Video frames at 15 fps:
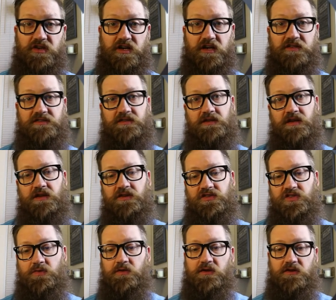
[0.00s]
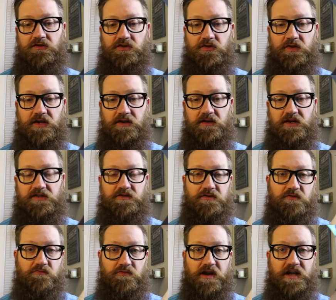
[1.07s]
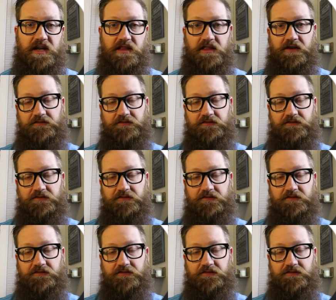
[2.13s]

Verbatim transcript: cuts. So what I'm going to do here is on the right and